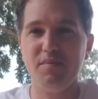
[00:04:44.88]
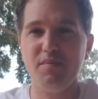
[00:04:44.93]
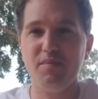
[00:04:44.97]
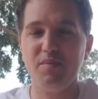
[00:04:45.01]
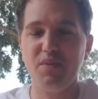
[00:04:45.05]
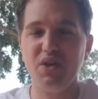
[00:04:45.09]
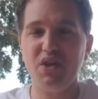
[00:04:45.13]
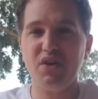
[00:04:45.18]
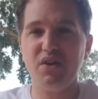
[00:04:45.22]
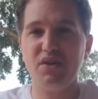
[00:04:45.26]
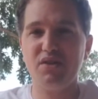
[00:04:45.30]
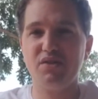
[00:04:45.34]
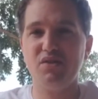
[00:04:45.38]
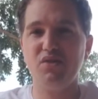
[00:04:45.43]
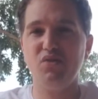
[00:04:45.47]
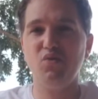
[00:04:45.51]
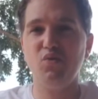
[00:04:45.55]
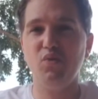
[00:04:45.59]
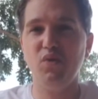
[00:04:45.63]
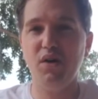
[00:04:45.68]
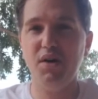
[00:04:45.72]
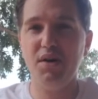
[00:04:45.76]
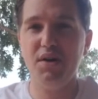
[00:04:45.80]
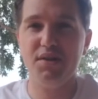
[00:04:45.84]
because the
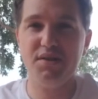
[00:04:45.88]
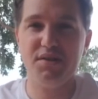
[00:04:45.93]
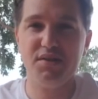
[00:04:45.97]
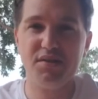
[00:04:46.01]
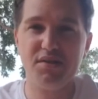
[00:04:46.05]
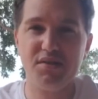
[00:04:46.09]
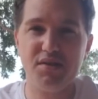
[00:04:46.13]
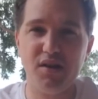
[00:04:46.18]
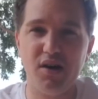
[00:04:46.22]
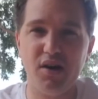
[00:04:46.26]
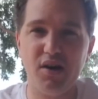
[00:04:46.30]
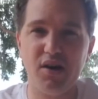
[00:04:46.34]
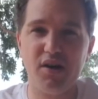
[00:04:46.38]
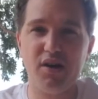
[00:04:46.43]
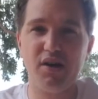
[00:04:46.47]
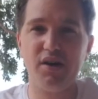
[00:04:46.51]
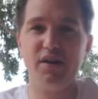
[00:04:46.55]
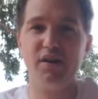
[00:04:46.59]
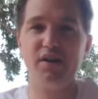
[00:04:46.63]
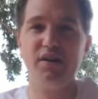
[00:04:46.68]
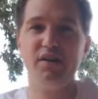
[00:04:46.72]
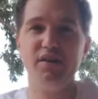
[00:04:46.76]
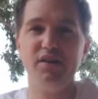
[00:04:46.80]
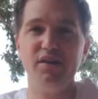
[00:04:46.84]
1s
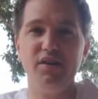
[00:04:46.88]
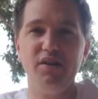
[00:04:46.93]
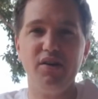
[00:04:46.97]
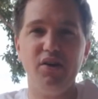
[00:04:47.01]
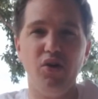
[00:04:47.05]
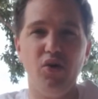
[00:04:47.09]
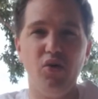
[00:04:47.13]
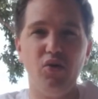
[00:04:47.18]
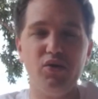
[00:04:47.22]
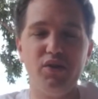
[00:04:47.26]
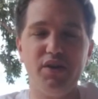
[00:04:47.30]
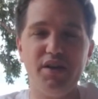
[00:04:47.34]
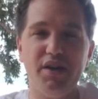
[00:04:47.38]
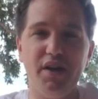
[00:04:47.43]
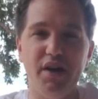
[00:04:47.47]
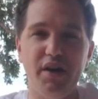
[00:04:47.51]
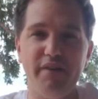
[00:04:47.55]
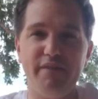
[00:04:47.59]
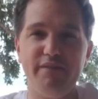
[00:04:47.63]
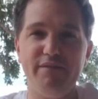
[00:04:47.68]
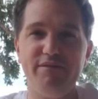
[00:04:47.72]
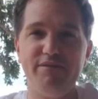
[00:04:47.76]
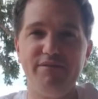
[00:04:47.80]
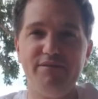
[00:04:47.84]
are only
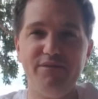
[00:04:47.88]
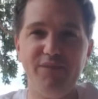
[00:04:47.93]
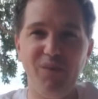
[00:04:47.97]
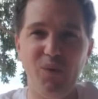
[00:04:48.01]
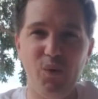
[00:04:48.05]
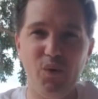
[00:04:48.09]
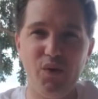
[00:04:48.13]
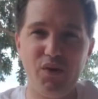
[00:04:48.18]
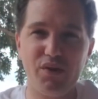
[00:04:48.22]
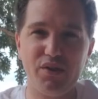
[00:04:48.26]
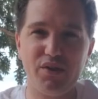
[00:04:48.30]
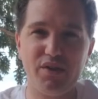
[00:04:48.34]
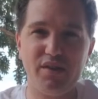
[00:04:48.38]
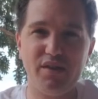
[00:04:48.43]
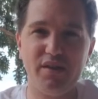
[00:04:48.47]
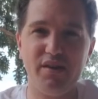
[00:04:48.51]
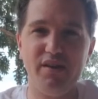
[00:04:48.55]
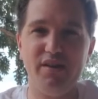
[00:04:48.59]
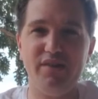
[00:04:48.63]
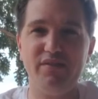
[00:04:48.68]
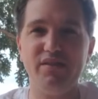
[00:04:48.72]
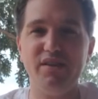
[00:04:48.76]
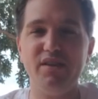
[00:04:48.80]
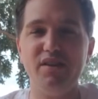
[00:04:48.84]
a 4th
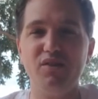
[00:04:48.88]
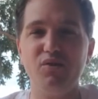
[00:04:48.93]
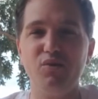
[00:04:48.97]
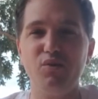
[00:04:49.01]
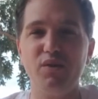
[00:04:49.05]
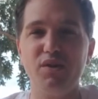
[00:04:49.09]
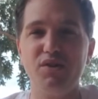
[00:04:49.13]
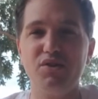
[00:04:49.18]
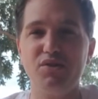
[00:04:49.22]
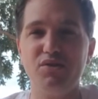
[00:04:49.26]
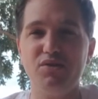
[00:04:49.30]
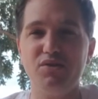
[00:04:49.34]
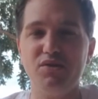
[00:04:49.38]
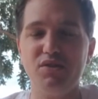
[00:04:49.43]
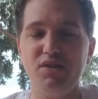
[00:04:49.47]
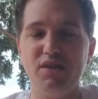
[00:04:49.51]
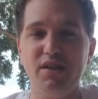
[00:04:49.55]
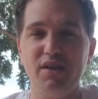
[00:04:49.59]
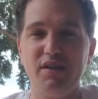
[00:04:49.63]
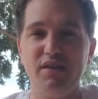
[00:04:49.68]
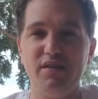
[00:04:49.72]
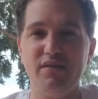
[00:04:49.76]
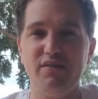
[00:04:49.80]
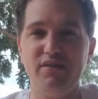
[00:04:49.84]
of the original
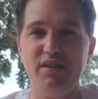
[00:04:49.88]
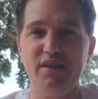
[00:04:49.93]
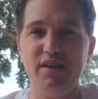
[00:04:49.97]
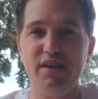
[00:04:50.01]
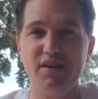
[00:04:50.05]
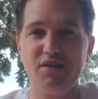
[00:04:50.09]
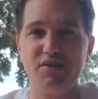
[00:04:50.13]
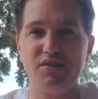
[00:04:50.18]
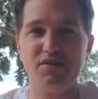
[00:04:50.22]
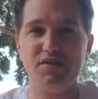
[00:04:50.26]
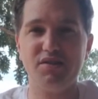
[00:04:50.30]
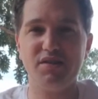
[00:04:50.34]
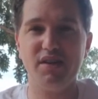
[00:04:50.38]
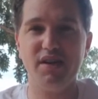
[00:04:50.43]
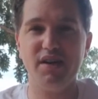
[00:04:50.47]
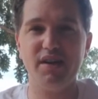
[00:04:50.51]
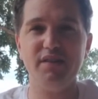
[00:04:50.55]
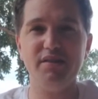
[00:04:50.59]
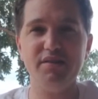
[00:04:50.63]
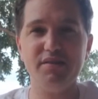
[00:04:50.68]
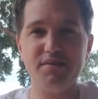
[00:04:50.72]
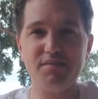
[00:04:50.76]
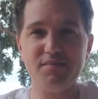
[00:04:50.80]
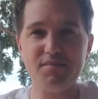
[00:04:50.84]
length of the
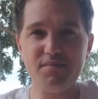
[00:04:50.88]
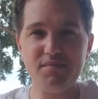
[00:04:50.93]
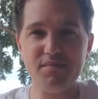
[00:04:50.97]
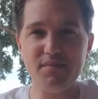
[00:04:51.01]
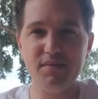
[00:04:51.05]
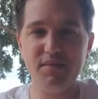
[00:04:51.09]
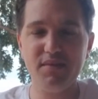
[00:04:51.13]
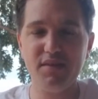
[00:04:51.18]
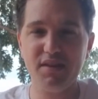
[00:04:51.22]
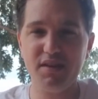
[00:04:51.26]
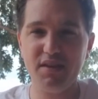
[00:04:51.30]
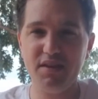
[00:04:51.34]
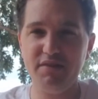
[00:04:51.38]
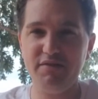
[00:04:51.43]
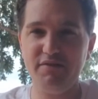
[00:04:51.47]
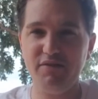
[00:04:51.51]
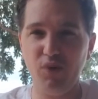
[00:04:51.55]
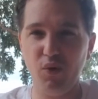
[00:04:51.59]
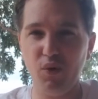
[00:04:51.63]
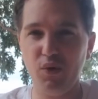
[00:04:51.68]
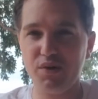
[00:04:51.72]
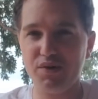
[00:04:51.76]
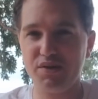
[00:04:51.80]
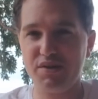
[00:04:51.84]
exercise, the
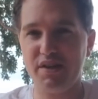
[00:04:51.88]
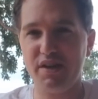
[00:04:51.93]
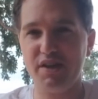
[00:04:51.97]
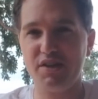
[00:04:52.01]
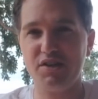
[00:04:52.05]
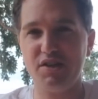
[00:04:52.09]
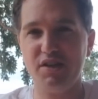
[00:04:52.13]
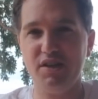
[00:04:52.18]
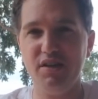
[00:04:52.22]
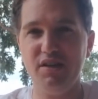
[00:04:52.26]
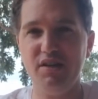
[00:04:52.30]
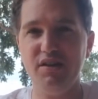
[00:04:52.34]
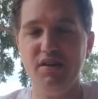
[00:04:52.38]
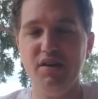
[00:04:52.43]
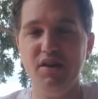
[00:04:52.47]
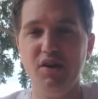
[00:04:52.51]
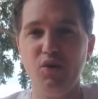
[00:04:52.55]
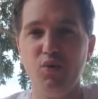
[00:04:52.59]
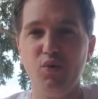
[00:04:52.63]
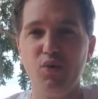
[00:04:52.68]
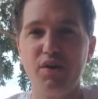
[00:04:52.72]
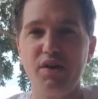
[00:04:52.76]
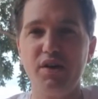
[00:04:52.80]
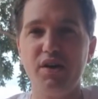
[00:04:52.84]
4 section,
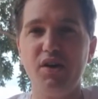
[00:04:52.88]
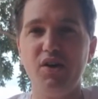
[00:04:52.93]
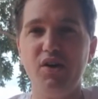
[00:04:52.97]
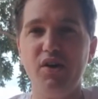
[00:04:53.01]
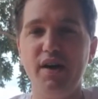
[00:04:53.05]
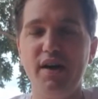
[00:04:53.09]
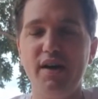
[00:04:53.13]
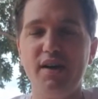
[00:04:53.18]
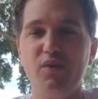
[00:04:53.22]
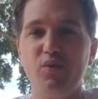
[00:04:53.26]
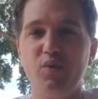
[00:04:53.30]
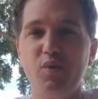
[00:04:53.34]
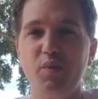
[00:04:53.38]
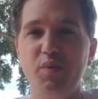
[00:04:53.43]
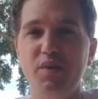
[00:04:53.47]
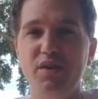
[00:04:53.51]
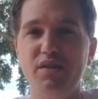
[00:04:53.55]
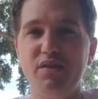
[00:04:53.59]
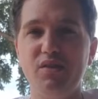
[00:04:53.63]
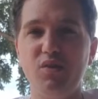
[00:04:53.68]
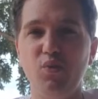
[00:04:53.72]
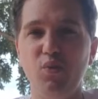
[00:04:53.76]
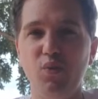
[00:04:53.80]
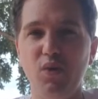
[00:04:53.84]
we're going to go ahead and
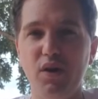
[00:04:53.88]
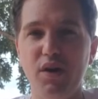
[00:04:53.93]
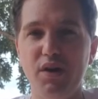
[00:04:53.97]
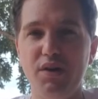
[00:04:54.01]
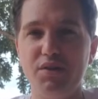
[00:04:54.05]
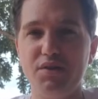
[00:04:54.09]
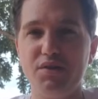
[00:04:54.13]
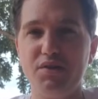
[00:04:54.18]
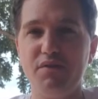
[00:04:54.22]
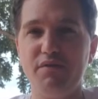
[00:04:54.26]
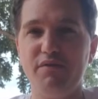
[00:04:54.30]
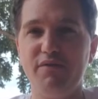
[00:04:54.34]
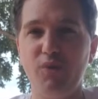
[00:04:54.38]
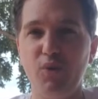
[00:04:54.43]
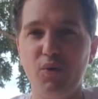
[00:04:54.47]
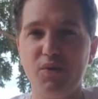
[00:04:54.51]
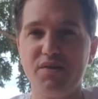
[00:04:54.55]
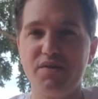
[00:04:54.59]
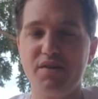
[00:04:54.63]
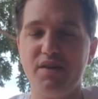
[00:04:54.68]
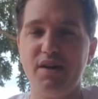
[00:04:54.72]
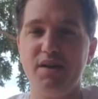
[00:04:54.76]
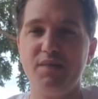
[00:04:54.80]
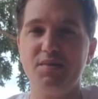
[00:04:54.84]
repeat the 1s 4
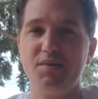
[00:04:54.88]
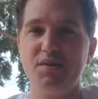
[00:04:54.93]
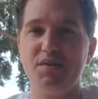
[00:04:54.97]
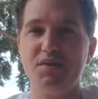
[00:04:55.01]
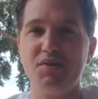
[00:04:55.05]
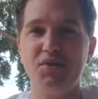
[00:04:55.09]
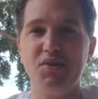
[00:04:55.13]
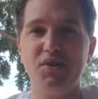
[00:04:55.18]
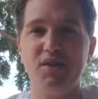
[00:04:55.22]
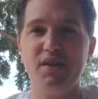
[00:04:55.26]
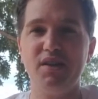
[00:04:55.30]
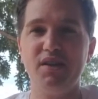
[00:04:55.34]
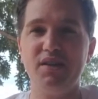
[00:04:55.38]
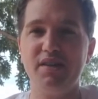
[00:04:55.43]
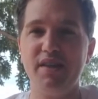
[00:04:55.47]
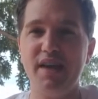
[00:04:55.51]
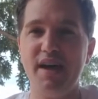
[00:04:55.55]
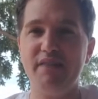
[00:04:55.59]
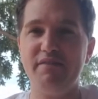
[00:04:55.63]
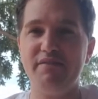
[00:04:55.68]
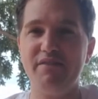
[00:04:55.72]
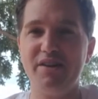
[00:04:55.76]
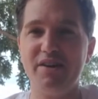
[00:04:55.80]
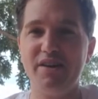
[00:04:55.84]
times so that
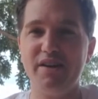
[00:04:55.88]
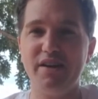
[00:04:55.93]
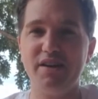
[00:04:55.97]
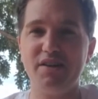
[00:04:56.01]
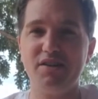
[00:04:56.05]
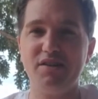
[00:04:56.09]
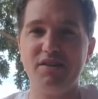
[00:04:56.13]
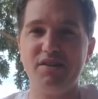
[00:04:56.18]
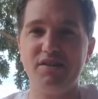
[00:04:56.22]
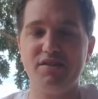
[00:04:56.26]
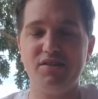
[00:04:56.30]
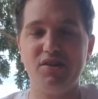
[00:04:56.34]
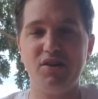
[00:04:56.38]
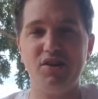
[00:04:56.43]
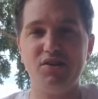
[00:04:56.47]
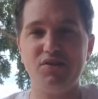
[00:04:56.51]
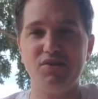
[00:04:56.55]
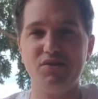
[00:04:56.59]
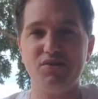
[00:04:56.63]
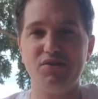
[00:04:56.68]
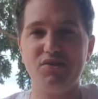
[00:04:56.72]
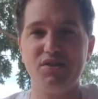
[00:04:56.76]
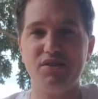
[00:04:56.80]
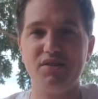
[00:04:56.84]
that variation is
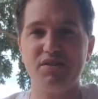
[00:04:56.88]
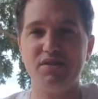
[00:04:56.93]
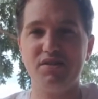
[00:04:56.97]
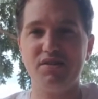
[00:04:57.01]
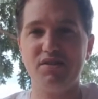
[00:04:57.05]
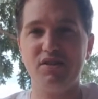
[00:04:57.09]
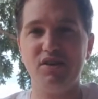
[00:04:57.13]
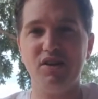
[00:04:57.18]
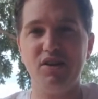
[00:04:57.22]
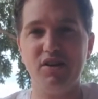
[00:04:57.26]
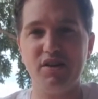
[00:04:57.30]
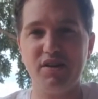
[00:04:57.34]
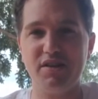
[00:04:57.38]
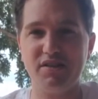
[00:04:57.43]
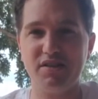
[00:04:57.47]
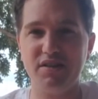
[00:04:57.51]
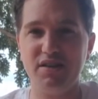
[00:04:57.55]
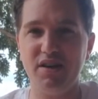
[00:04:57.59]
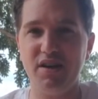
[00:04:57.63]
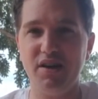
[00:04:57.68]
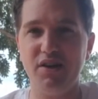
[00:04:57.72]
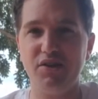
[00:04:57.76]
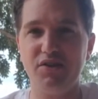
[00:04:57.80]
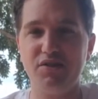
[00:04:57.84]
also just as long as
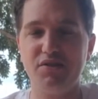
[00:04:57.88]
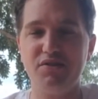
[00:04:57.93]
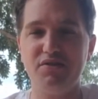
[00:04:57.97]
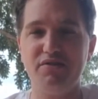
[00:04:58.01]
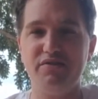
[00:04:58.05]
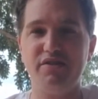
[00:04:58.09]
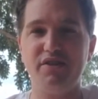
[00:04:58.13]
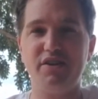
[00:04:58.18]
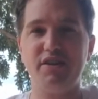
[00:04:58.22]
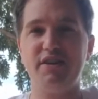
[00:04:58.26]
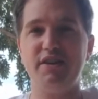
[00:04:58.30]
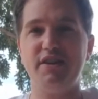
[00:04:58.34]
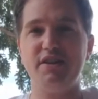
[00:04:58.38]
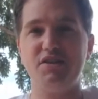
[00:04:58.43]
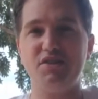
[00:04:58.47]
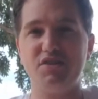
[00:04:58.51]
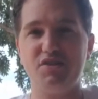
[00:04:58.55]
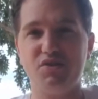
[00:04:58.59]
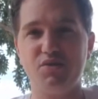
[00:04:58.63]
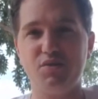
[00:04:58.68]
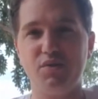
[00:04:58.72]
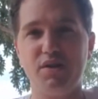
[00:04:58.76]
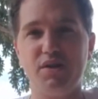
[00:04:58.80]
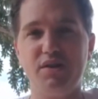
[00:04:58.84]
the other 2
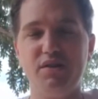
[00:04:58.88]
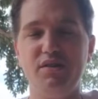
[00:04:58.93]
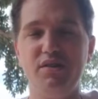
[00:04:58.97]
variations were.